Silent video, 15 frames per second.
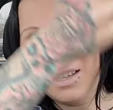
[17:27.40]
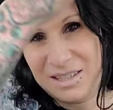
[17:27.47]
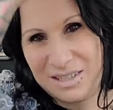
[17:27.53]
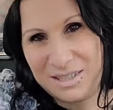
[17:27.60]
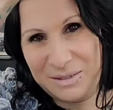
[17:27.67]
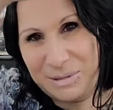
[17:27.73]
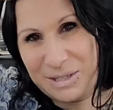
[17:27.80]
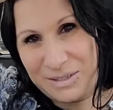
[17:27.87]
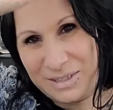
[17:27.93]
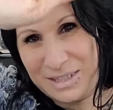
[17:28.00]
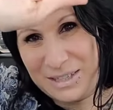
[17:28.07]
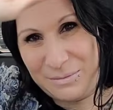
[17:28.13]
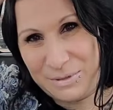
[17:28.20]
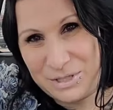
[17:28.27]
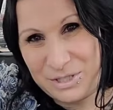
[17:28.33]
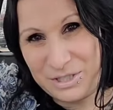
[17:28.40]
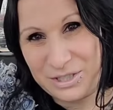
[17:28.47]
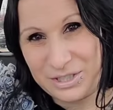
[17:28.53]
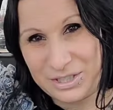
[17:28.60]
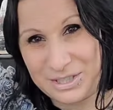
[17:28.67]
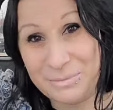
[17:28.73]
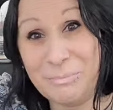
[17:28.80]
Oh my God. I wish you could
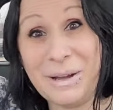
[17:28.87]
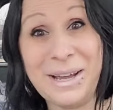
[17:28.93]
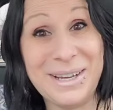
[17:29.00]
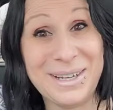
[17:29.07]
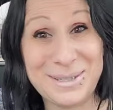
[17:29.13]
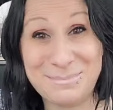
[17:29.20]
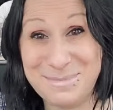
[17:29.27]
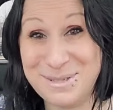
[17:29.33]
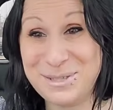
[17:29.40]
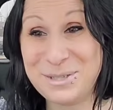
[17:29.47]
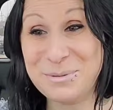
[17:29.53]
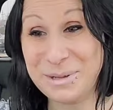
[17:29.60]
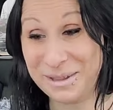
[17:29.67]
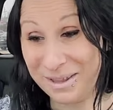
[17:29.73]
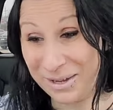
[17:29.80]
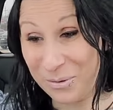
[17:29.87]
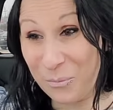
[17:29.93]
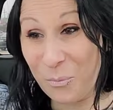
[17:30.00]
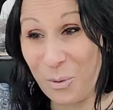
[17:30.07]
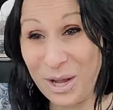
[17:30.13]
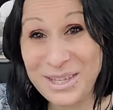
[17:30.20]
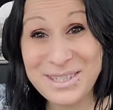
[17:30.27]
just, my husband's going to be like,
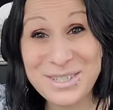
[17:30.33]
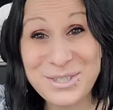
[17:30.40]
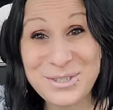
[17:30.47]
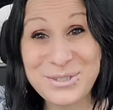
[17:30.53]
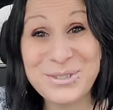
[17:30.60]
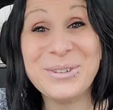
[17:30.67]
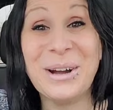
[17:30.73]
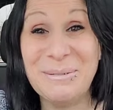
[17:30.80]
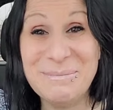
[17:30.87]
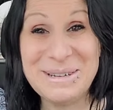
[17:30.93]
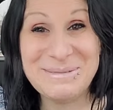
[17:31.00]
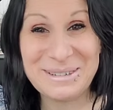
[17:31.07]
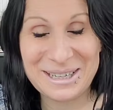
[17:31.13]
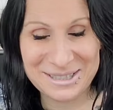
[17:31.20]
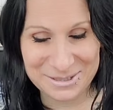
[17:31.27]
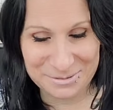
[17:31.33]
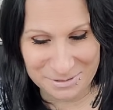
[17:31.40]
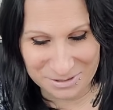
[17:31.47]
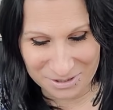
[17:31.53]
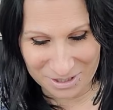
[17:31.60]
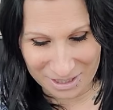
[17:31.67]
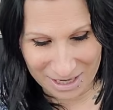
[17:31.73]
what did you do? I'm in my
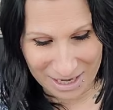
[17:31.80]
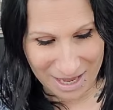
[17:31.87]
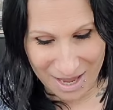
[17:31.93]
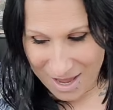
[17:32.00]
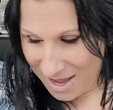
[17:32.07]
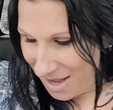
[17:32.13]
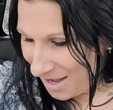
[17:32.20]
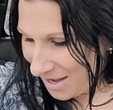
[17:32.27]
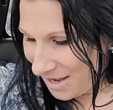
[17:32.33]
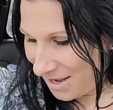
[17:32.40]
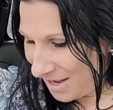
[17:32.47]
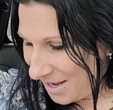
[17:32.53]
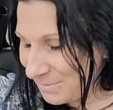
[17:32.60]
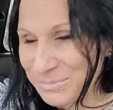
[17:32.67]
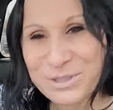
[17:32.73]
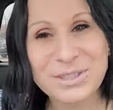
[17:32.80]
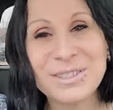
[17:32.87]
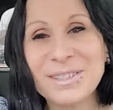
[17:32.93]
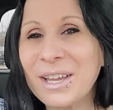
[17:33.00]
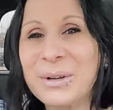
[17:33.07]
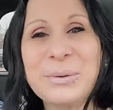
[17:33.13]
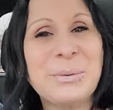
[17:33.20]
husband's track. I'm just
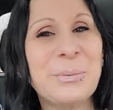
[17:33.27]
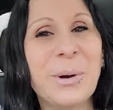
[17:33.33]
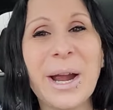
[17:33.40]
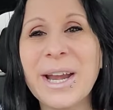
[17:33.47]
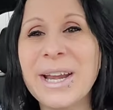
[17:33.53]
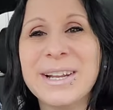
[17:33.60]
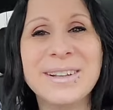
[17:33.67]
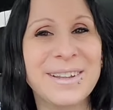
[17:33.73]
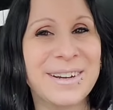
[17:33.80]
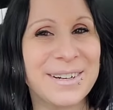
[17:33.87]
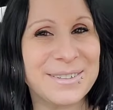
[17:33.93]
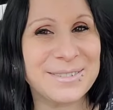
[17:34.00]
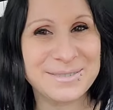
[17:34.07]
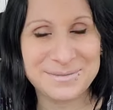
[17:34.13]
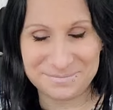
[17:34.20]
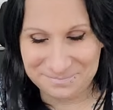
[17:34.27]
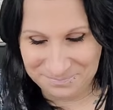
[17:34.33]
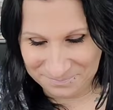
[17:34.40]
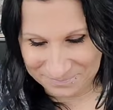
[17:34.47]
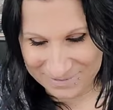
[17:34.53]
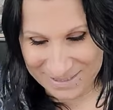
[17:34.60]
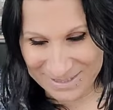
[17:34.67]
like raining glitter.
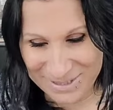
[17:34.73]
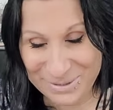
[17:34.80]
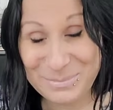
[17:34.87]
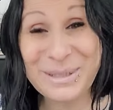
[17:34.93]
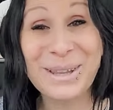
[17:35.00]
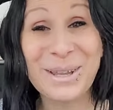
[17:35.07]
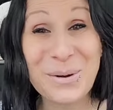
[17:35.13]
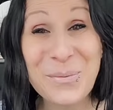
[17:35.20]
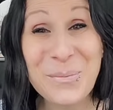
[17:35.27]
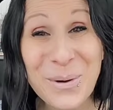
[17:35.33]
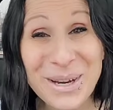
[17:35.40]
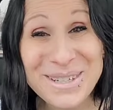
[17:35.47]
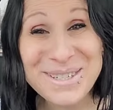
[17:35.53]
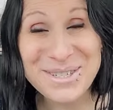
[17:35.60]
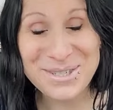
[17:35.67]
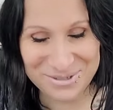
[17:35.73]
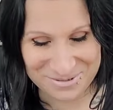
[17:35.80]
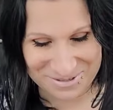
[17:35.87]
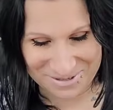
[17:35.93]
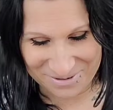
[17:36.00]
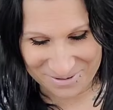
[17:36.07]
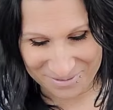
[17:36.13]
He's going to be like, what did you
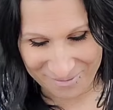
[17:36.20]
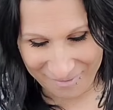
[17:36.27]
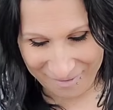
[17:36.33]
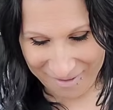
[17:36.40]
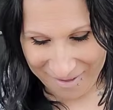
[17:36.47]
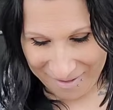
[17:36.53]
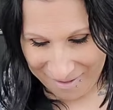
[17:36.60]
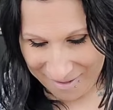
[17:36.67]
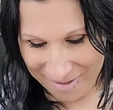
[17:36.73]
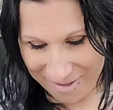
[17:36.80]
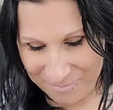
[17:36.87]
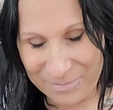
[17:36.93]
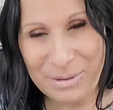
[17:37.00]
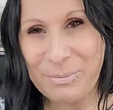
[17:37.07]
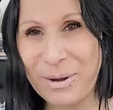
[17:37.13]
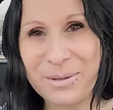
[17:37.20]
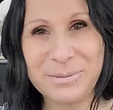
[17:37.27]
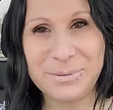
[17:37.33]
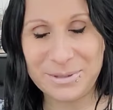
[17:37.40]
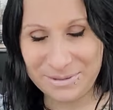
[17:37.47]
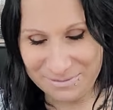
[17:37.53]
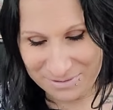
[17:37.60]
do? Um, he probably
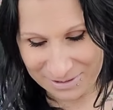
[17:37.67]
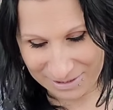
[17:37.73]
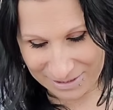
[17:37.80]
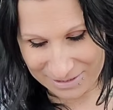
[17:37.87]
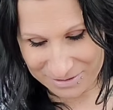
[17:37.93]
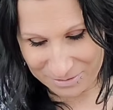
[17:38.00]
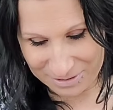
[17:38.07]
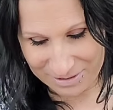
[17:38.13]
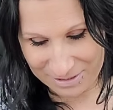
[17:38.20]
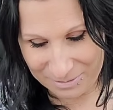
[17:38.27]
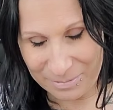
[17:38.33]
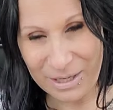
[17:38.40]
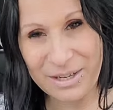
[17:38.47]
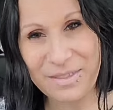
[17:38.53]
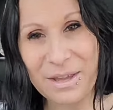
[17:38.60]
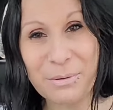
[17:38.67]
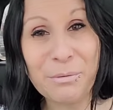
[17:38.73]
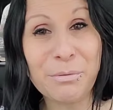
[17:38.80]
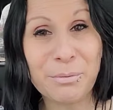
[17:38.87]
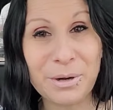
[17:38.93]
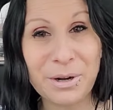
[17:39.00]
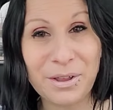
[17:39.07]
won't even think anything about it. They were
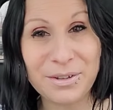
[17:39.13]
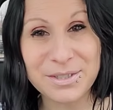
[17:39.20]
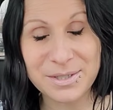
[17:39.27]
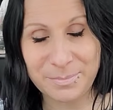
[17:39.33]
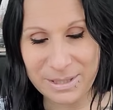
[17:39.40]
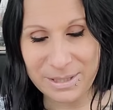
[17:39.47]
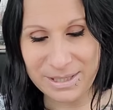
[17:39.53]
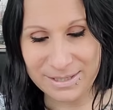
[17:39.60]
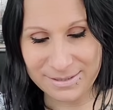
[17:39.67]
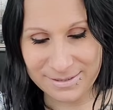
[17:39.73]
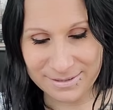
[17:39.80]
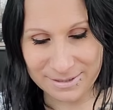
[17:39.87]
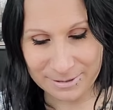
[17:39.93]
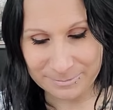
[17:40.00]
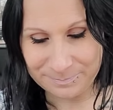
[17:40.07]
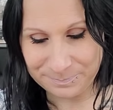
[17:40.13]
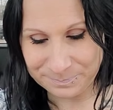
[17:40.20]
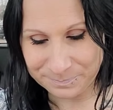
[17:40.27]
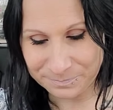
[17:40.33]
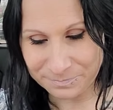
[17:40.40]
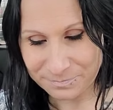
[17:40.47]
$3 a piece